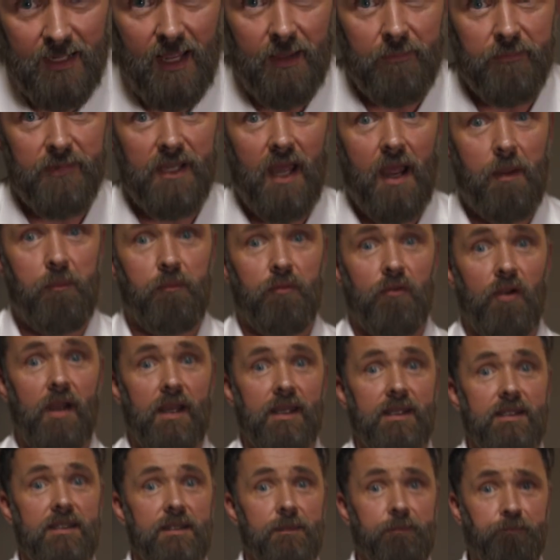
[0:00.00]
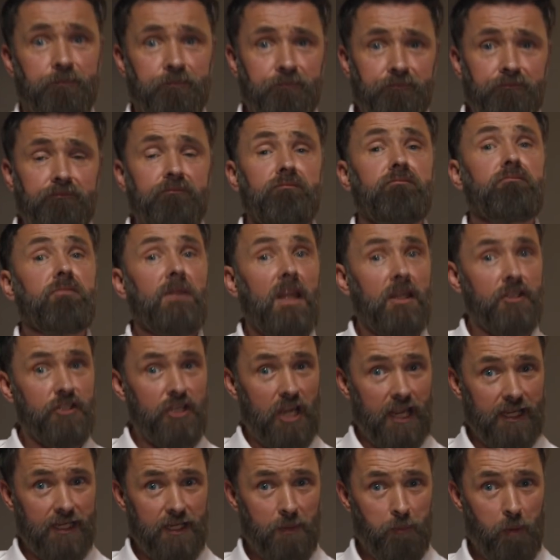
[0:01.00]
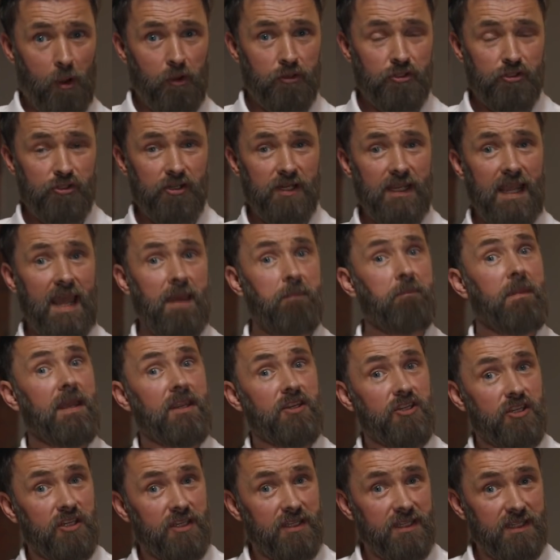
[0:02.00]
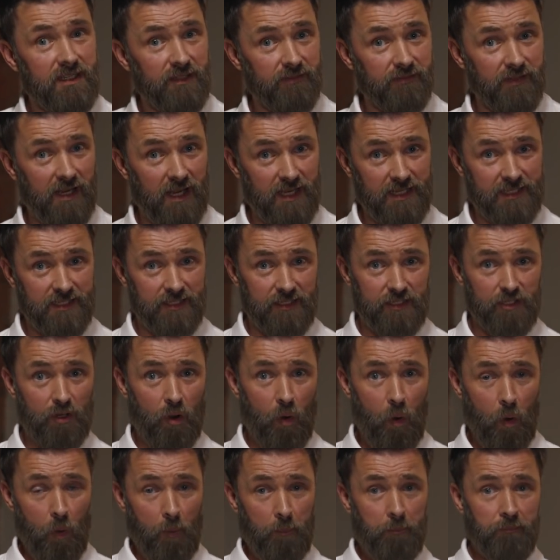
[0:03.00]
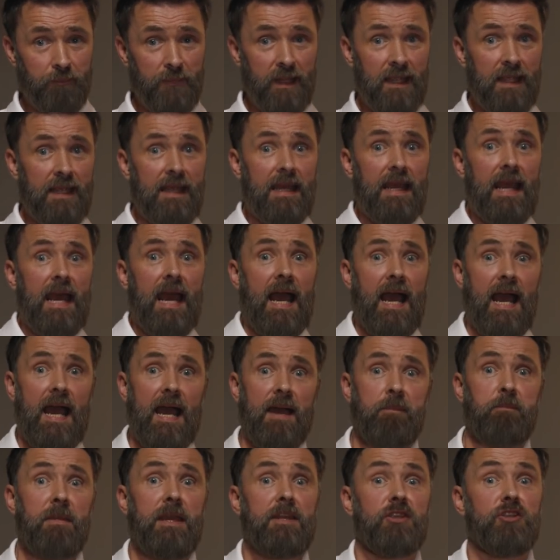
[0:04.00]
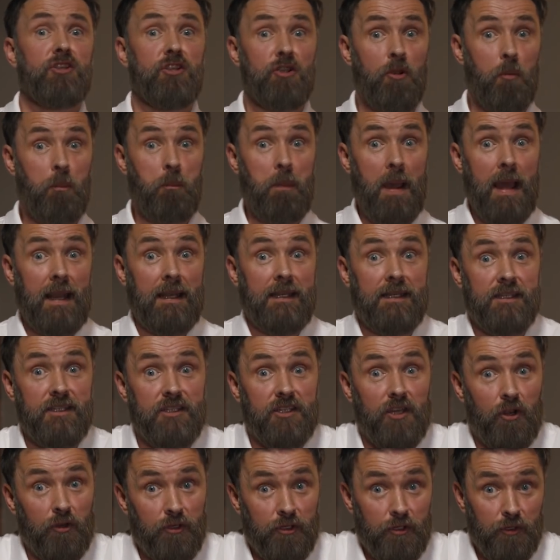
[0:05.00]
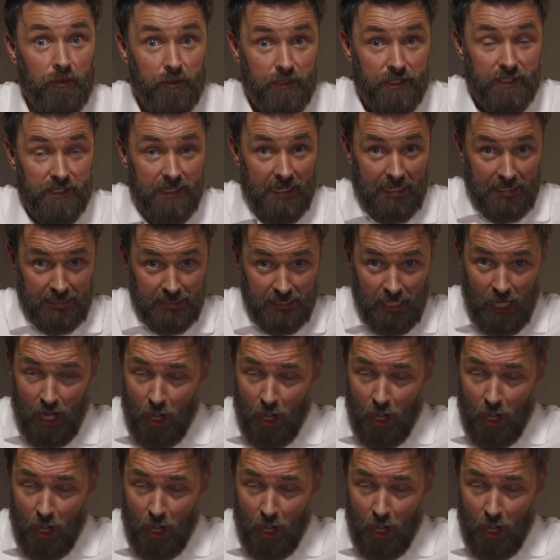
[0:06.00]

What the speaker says: come to upright. Check your posture again, make sure you're still nice and tall, and make sure you're balanced on your seat.